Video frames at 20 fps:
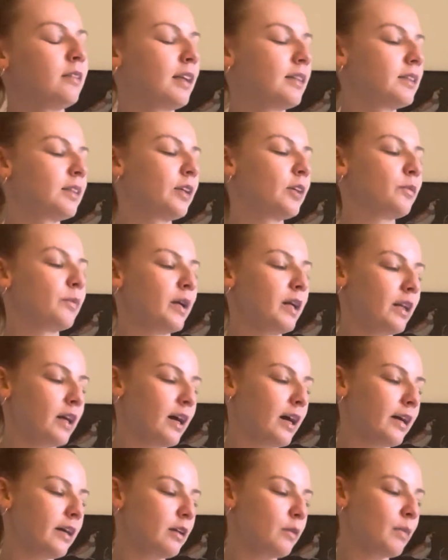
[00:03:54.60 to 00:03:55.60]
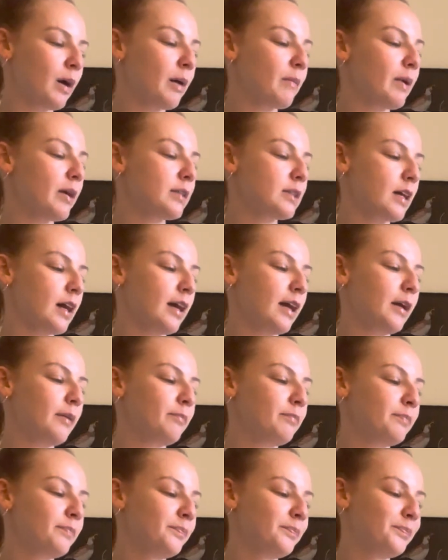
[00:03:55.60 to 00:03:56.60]
That's a good way to occupy my
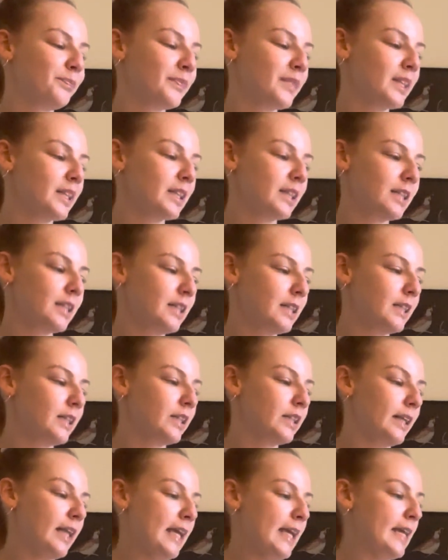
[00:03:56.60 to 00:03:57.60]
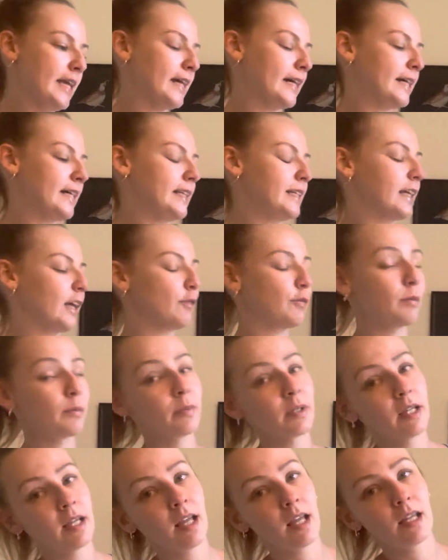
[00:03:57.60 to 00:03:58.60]
time. And I've been
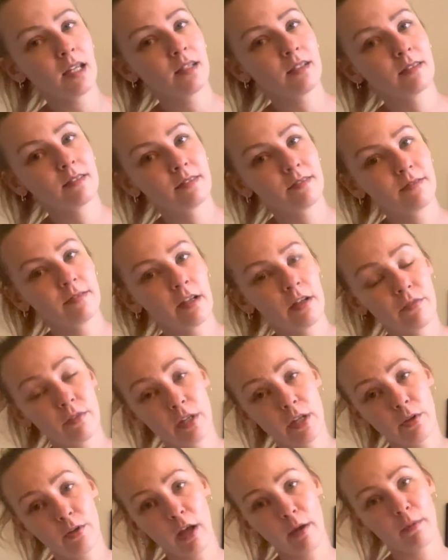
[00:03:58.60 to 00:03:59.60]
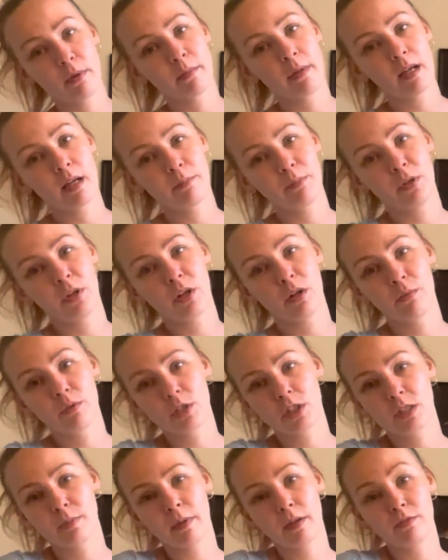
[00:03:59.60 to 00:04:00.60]
playing a video game on my computer,
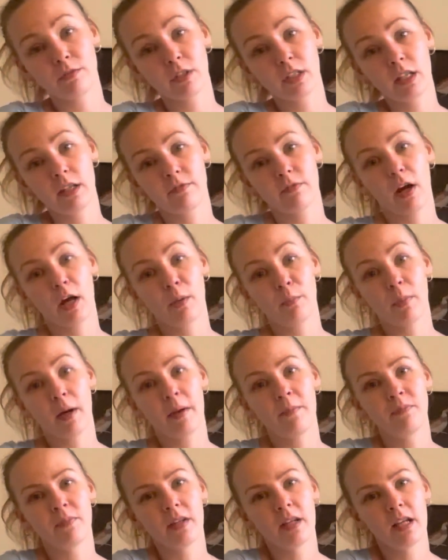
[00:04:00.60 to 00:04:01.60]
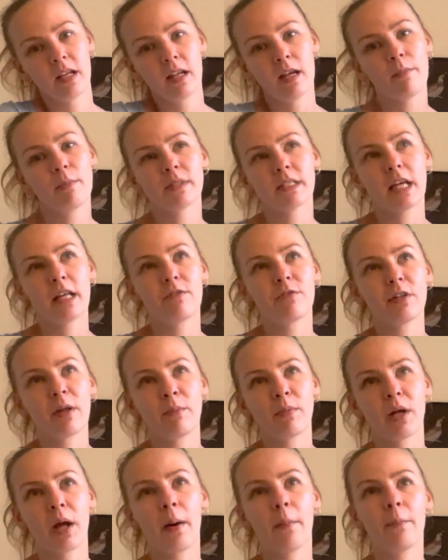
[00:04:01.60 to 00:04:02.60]
which has been really fun, but I'm excited for
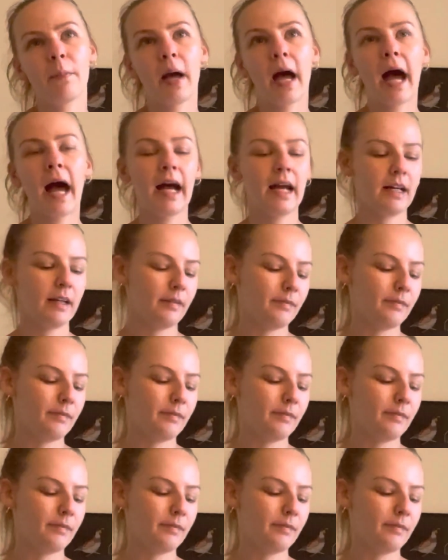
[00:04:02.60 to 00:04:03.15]
them to come back.